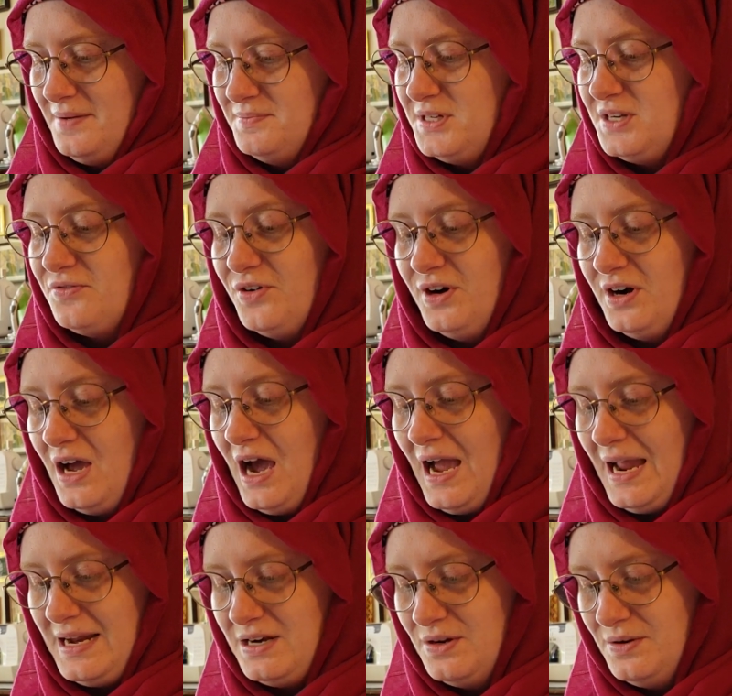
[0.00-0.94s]
different
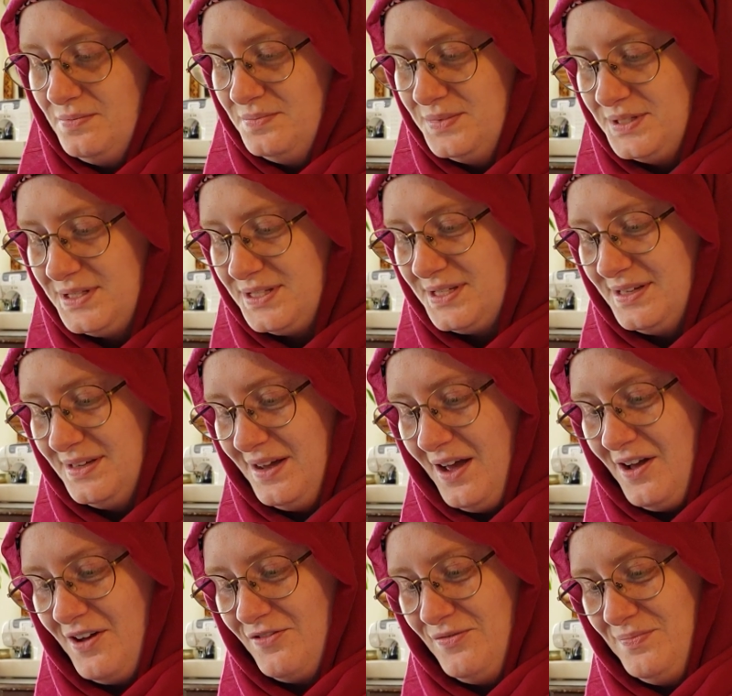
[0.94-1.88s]
items
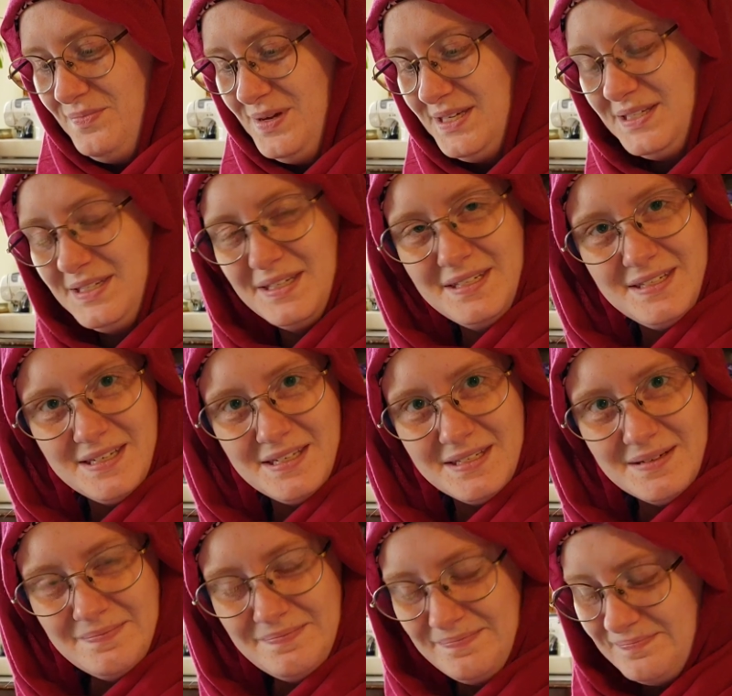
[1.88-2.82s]
of
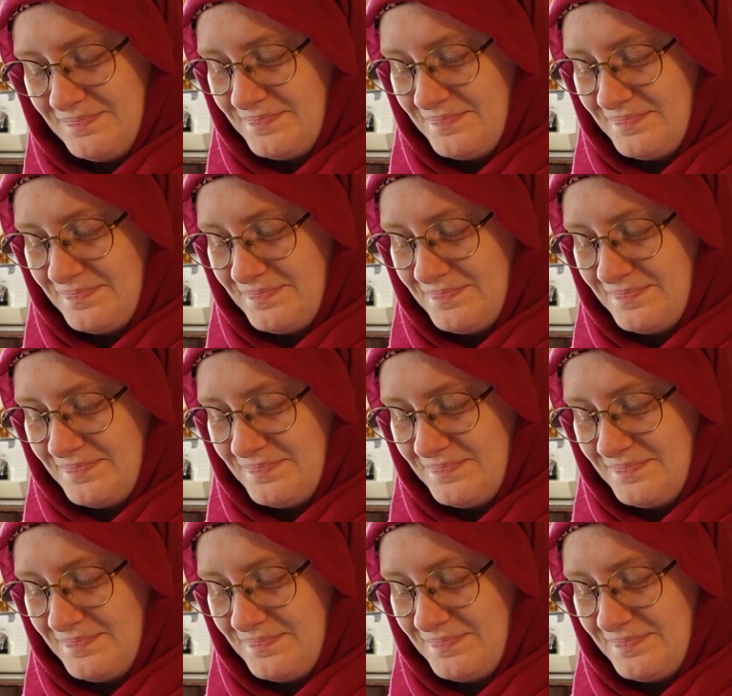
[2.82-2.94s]
mysticism,